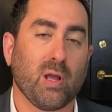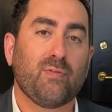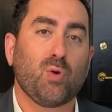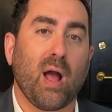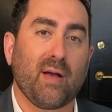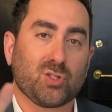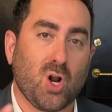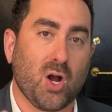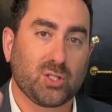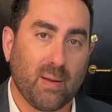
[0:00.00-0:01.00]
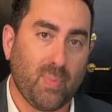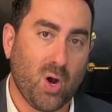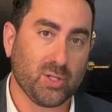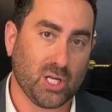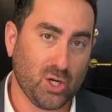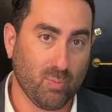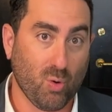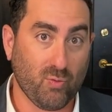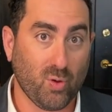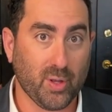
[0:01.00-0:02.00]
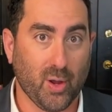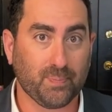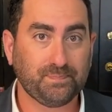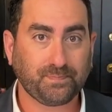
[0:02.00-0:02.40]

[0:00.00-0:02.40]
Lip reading: if you have stocks and bonds in your portfolio,